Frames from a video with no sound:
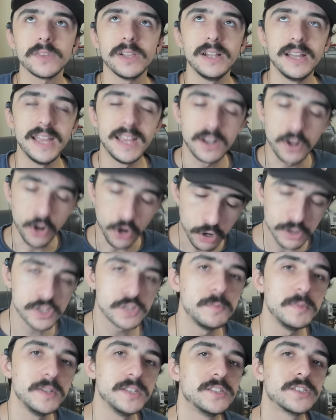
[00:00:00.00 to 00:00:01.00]
it hurts
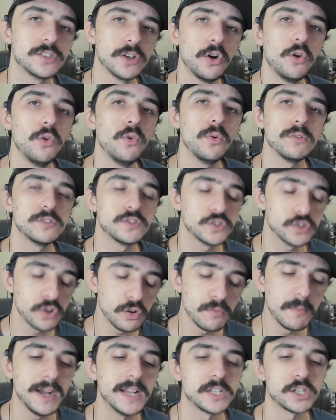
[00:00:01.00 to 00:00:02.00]
me so so
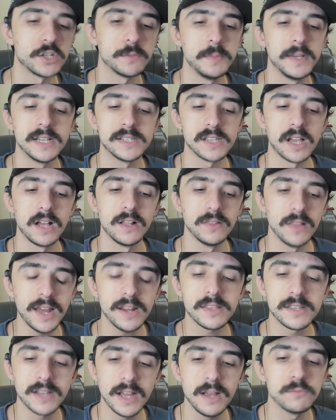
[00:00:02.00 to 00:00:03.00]
much because a lot
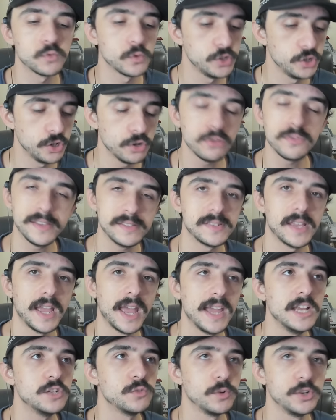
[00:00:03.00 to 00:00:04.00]
of times when you're this
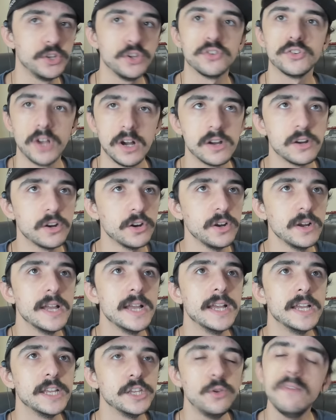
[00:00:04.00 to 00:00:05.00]
age, when you're younger,
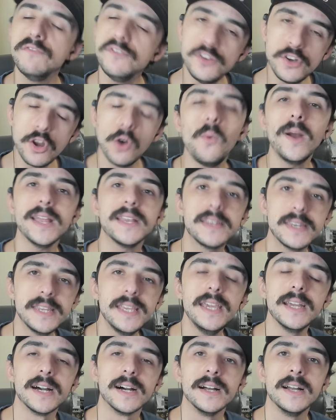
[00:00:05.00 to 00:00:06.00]
you have no
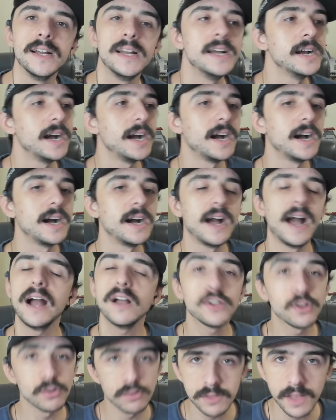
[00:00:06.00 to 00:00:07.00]
idea uh, how
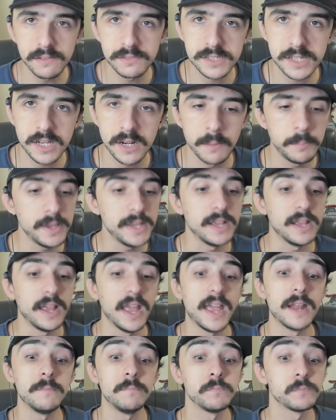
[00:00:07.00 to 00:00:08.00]
your life's gonna be.
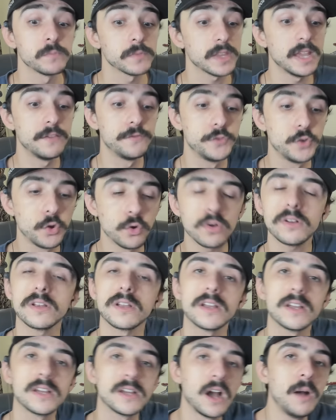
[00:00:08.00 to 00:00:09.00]
And if you're
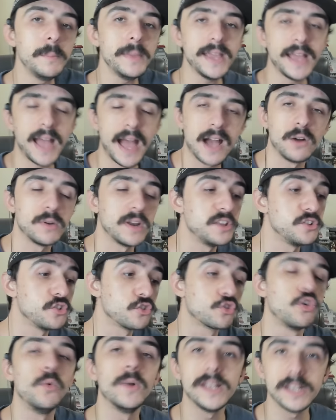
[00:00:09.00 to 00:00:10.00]
coming out and you're
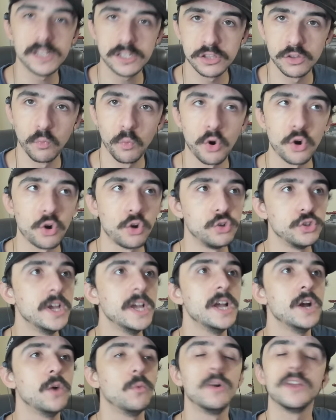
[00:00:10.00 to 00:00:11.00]
going into the world
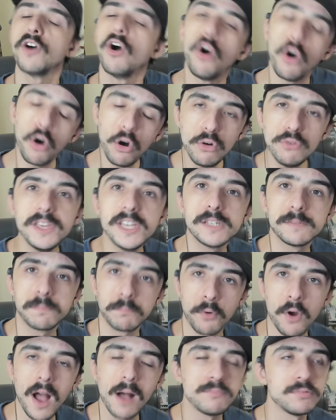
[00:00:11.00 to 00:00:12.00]
with all these
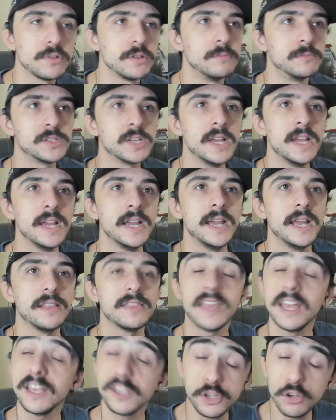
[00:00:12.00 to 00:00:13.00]
problems
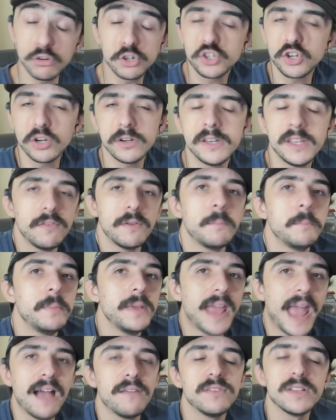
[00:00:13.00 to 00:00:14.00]
that you shouldn't even be
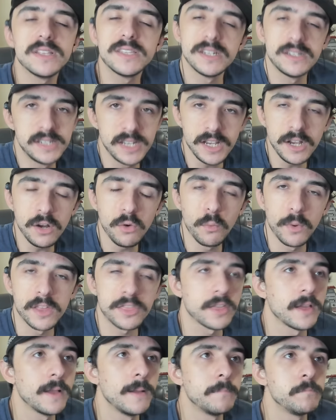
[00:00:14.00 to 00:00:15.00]
having to deal with
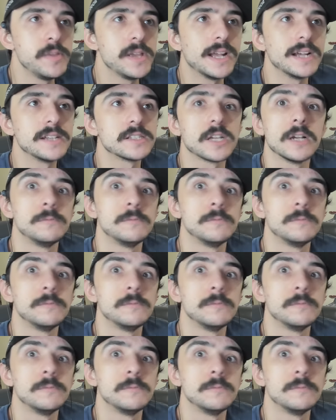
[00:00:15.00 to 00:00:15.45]
because